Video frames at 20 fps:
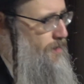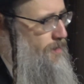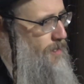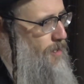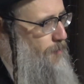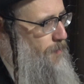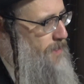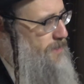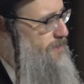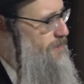
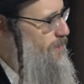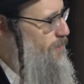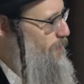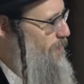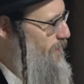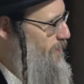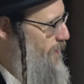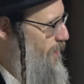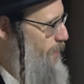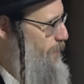Now basically
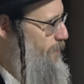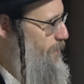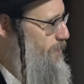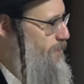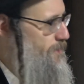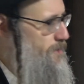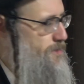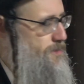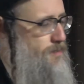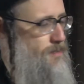what happened
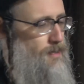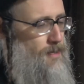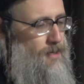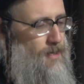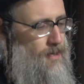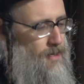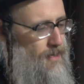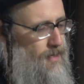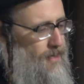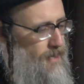is,
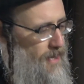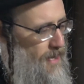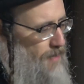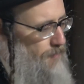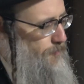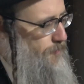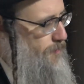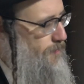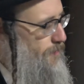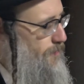
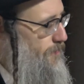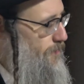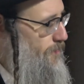having